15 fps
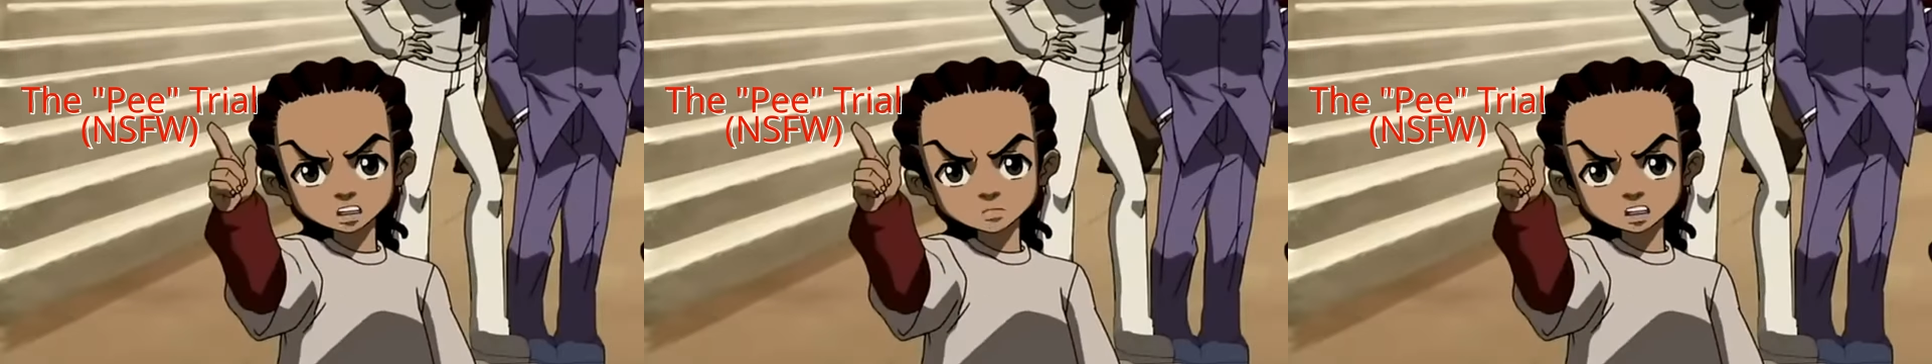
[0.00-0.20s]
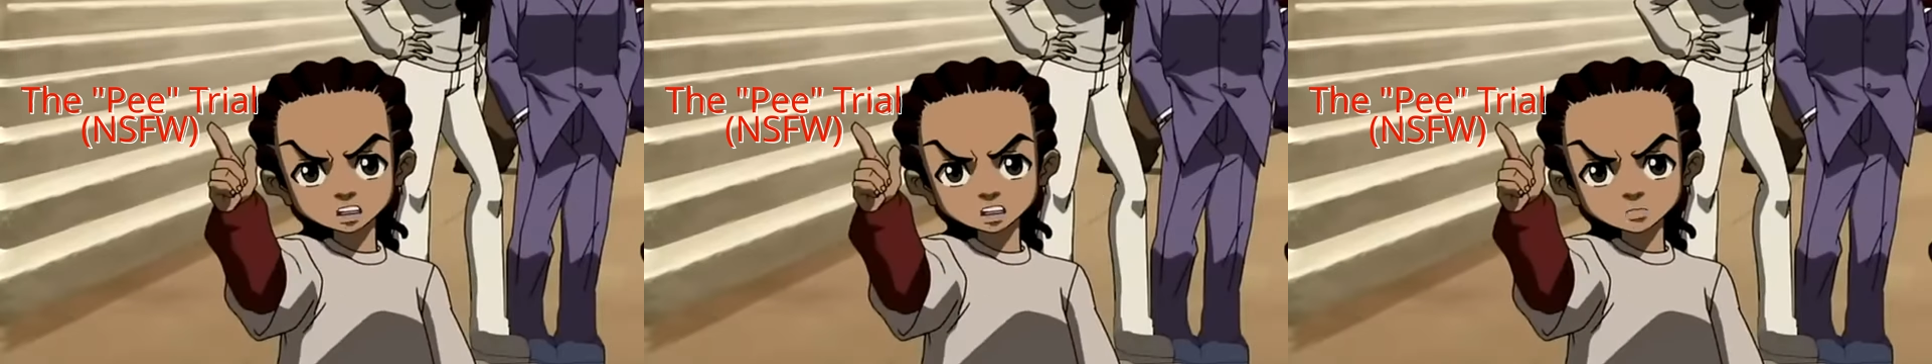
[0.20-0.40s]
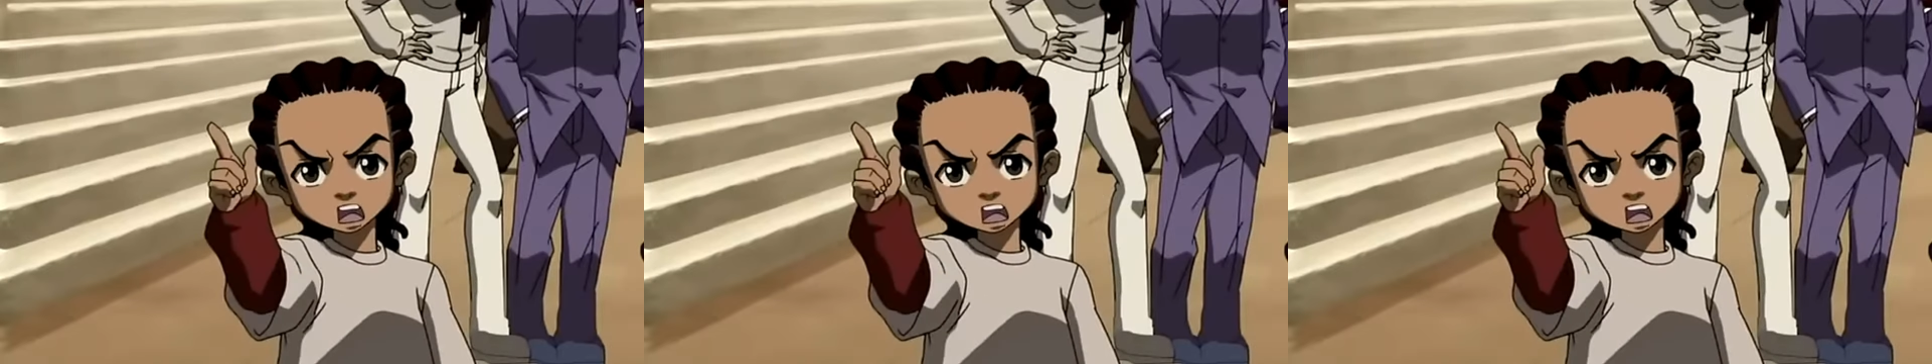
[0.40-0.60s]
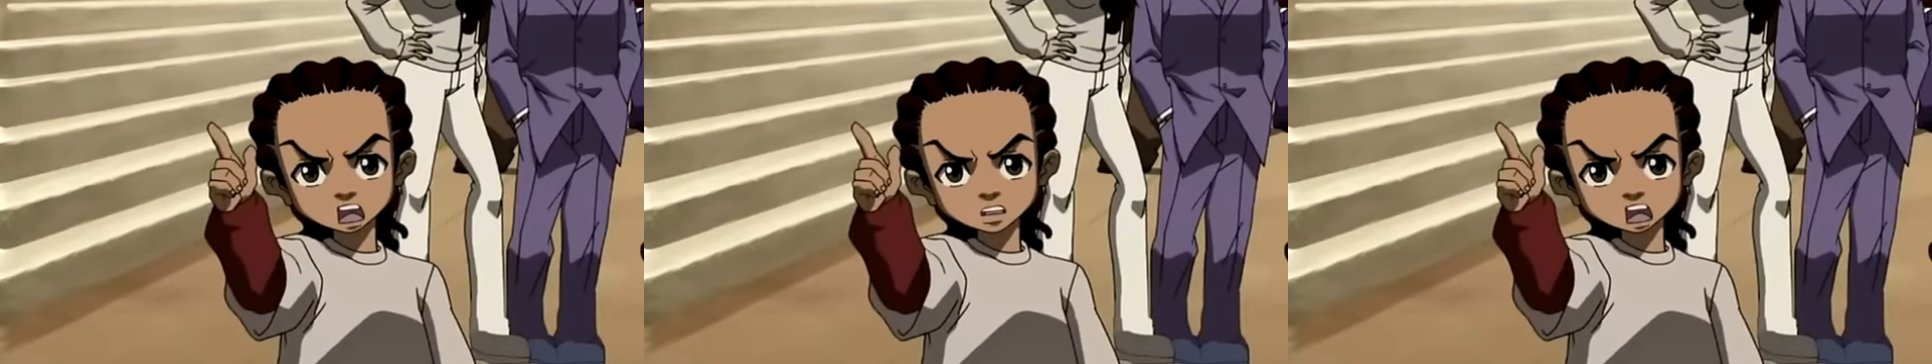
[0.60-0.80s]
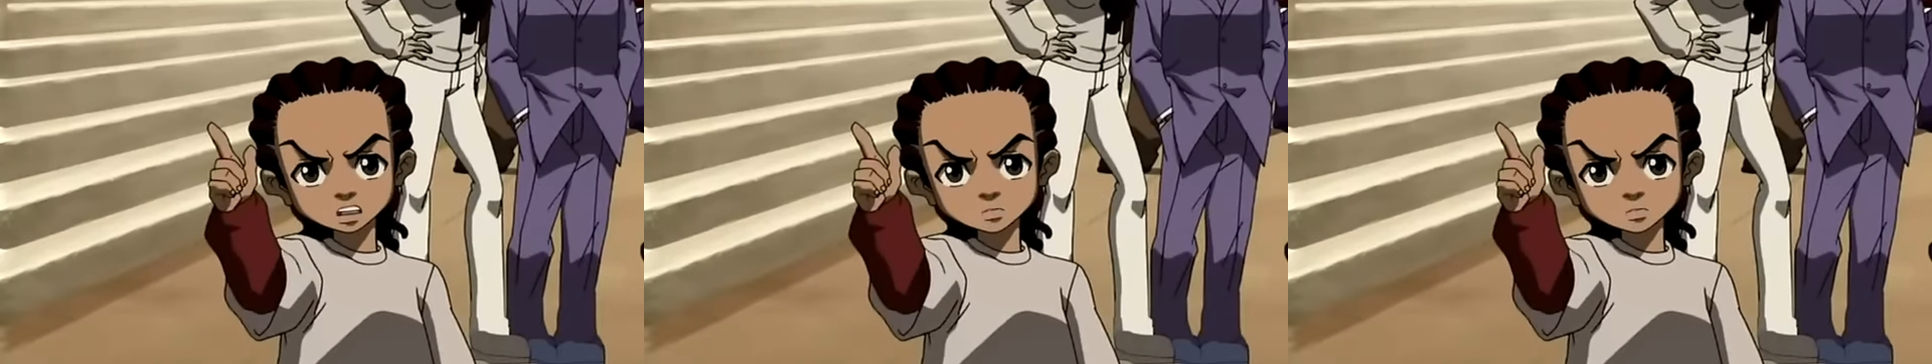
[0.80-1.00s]
smile
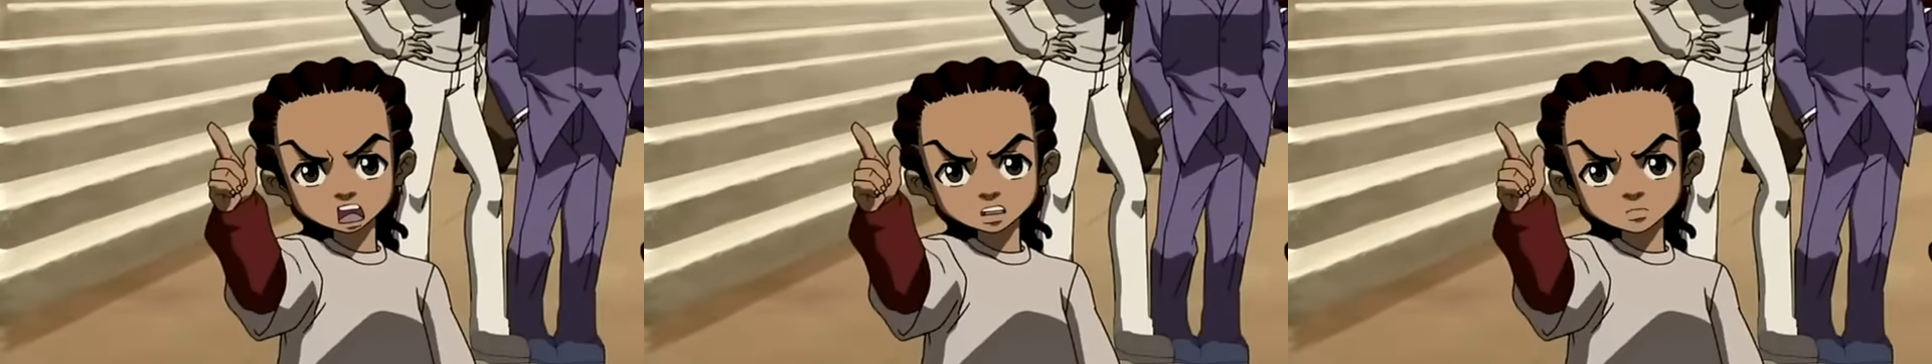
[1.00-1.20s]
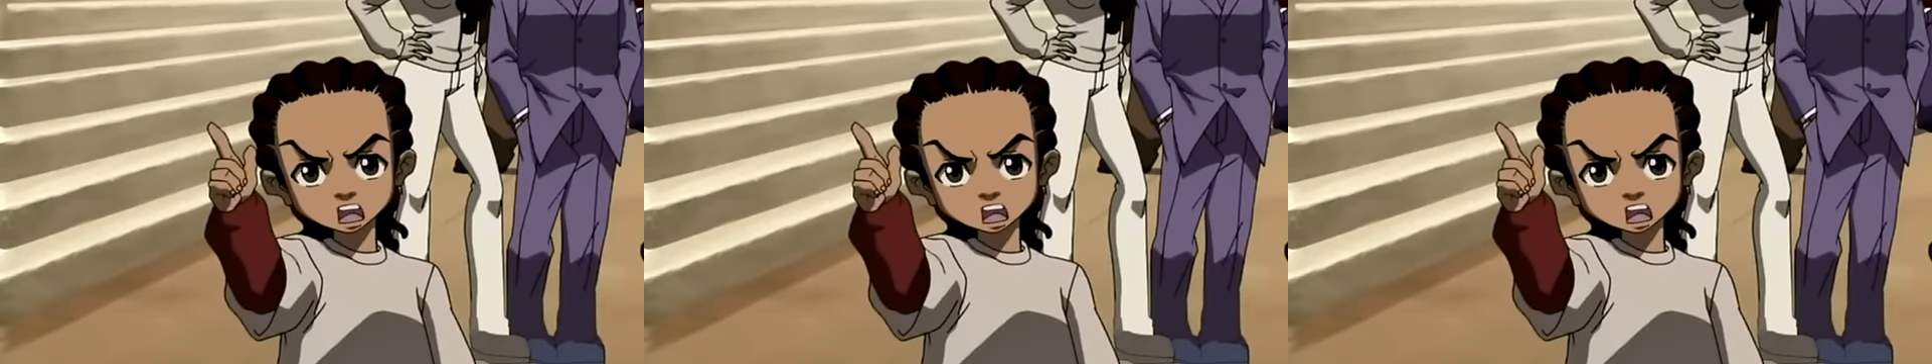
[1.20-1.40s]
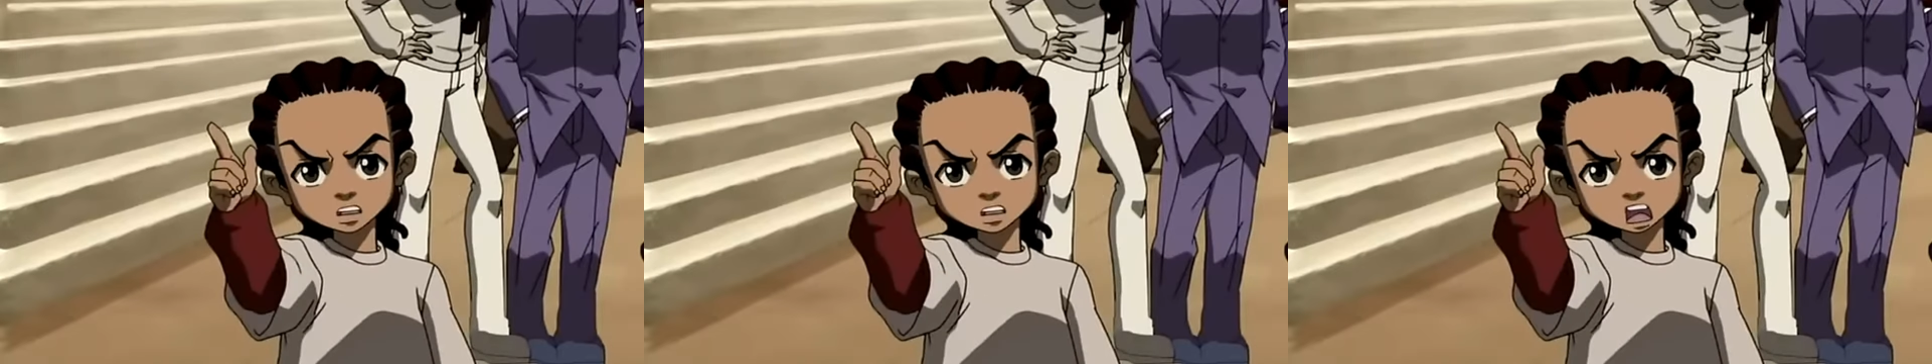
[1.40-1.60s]
and ask for more,